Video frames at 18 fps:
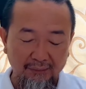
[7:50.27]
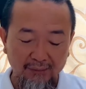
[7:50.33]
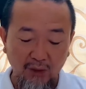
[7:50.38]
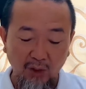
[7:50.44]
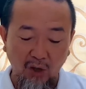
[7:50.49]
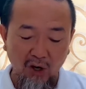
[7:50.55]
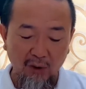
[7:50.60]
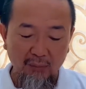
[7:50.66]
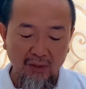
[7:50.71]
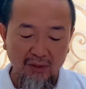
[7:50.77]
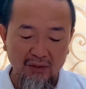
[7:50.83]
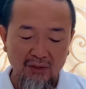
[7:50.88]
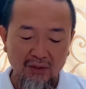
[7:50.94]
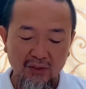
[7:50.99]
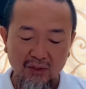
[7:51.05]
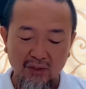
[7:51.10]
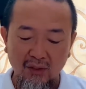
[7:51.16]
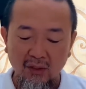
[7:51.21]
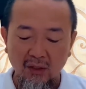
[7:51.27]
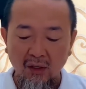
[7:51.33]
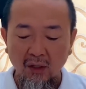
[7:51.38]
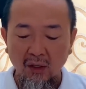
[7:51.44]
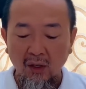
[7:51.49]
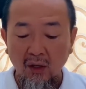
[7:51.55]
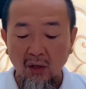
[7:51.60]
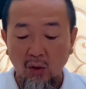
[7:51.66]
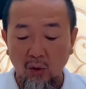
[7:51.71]
garments
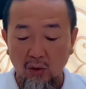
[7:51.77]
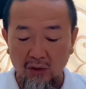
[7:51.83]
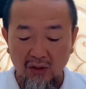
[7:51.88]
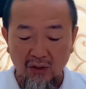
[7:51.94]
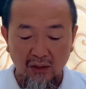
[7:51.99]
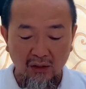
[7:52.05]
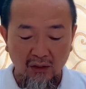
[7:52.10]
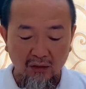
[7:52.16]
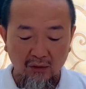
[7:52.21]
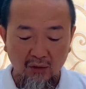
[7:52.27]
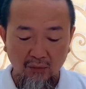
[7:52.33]
or the